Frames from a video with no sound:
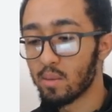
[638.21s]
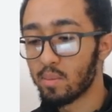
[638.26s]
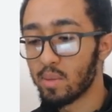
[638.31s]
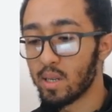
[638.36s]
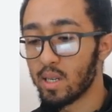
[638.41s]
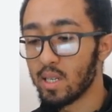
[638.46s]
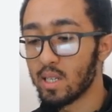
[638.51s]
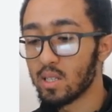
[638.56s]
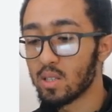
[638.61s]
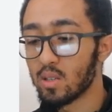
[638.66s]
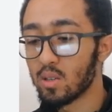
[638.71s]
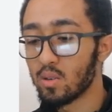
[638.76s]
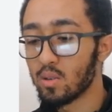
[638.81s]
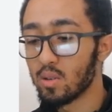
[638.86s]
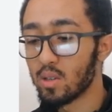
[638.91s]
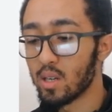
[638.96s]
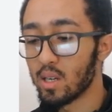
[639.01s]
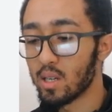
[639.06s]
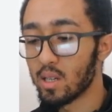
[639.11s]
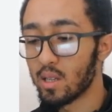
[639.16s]
please note
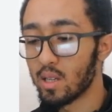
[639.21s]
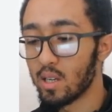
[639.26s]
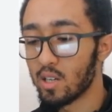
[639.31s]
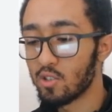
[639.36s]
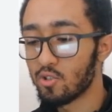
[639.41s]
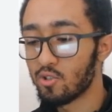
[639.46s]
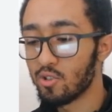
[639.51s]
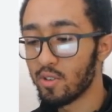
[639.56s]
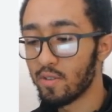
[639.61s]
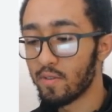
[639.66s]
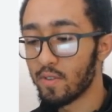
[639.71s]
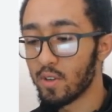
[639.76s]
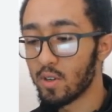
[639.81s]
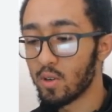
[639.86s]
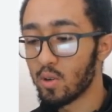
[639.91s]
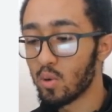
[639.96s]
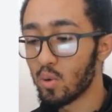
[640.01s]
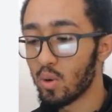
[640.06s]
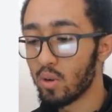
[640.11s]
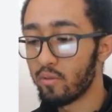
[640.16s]
the electric
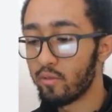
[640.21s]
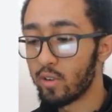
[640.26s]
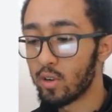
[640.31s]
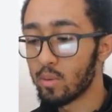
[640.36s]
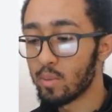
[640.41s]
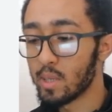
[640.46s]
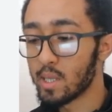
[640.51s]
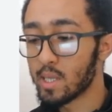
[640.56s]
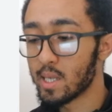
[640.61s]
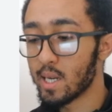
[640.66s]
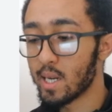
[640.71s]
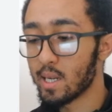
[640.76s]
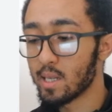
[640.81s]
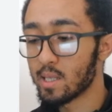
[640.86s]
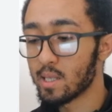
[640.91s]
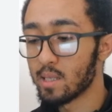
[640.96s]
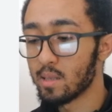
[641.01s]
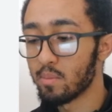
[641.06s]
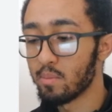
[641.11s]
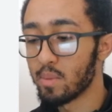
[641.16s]
vehicle and
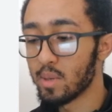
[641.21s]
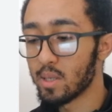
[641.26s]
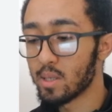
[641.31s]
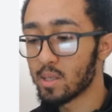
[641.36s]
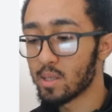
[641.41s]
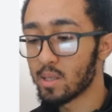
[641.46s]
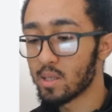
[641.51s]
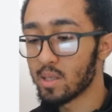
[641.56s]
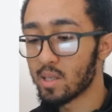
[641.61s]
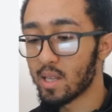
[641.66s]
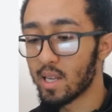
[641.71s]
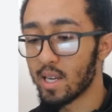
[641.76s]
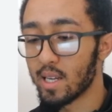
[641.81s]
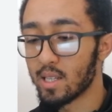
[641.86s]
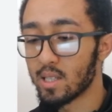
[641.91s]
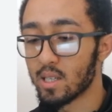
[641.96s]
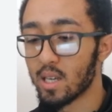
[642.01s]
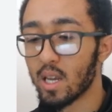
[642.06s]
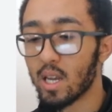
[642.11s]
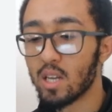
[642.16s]
robotaxi business lines